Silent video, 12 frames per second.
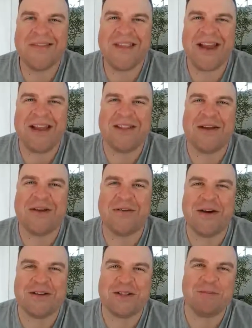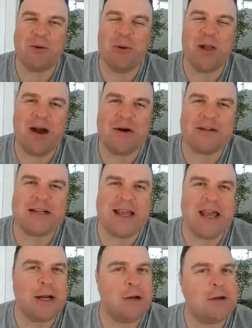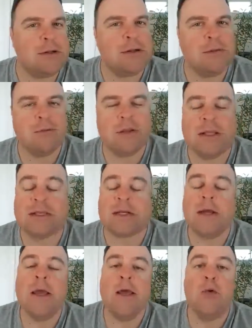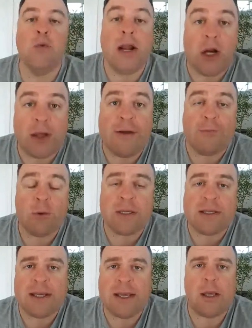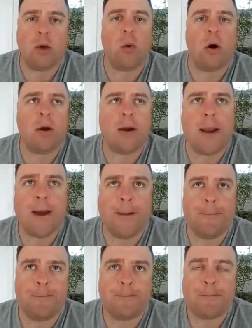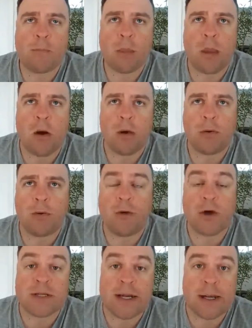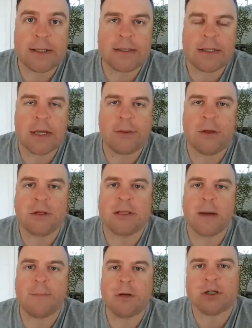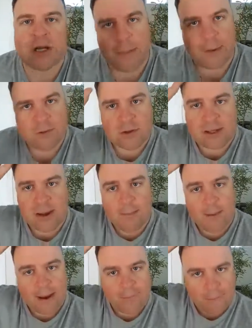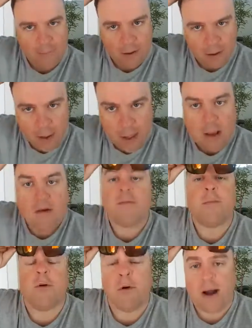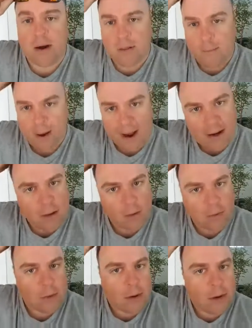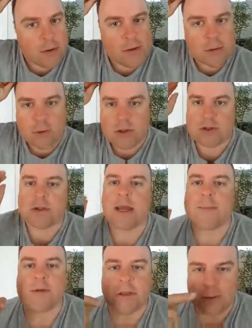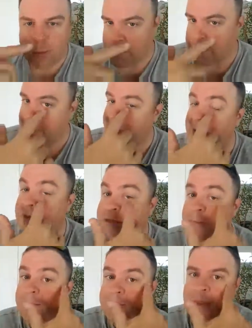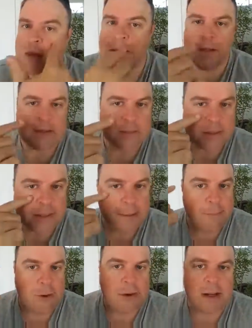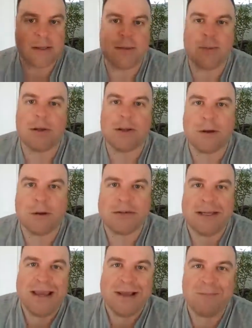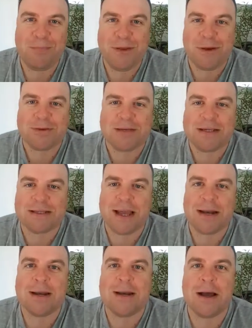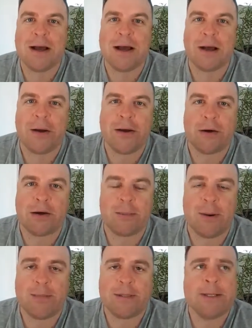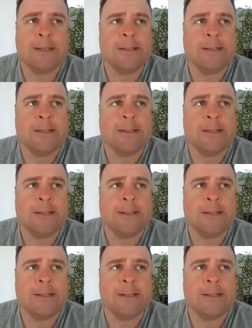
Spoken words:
How you doing, folks? It's Paul Harrison here. Listen, really looking forward to seeing you on Thursday night British time. I've just come back from a ride on the bike along the coast, which is absolutely awesome. I'm getting some sunburn out here. We've got the Aussie sun going on at the moment.